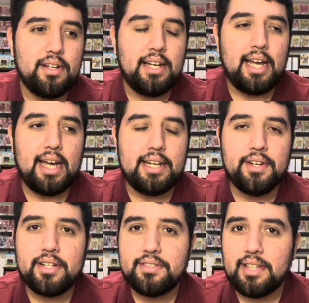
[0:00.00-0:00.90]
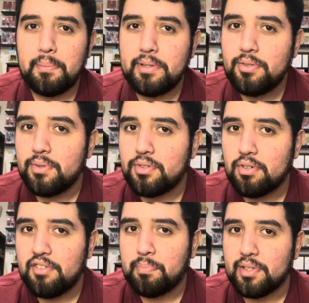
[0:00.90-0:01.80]
And you slip into a
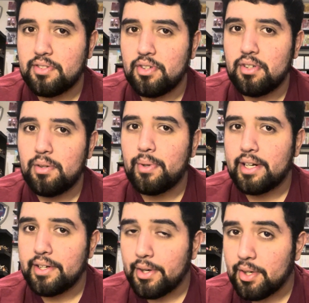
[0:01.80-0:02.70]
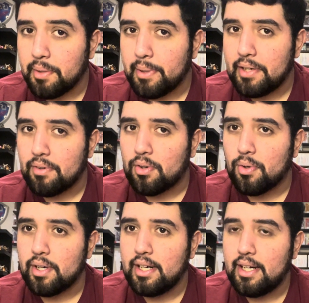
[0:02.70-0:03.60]
sort of persona where you know you're being
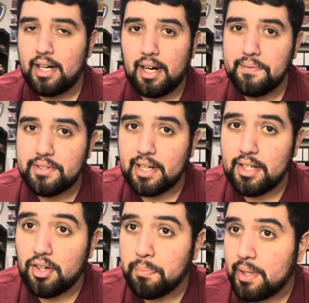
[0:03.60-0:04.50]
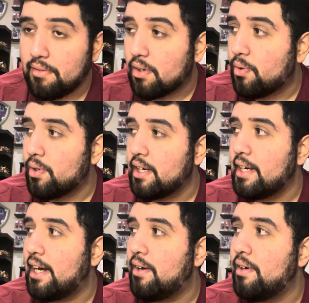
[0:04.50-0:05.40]
recorded. Obviously, I know I'm being recorded
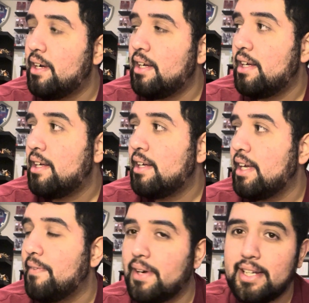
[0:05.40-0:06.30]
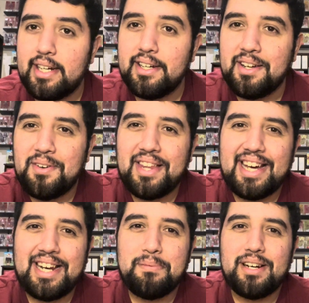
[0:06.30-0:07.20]
now. If I didn't know
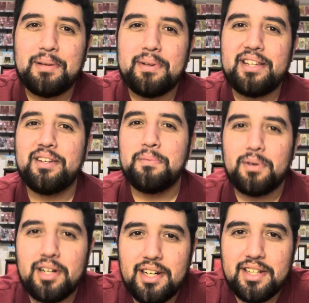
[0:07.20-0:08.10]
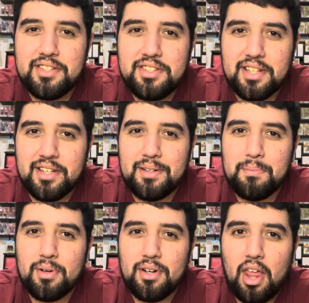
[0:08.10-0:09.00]
that, I'd probably be a little more hunched, a little
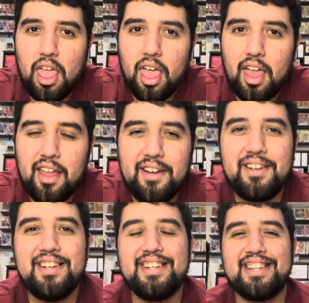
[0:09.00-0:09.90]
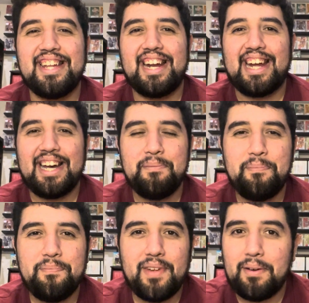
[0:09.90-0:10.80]
more ugh than I am.
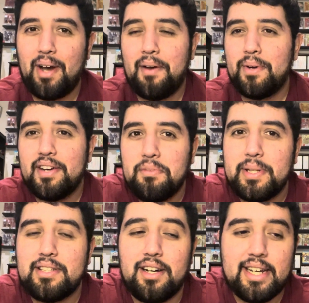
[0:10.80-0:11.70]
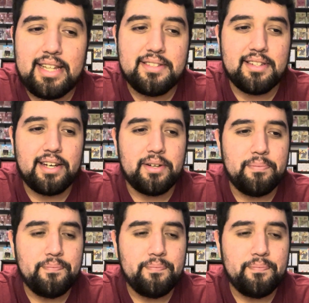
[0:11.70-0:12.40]
I wouldn't even be talking this loud.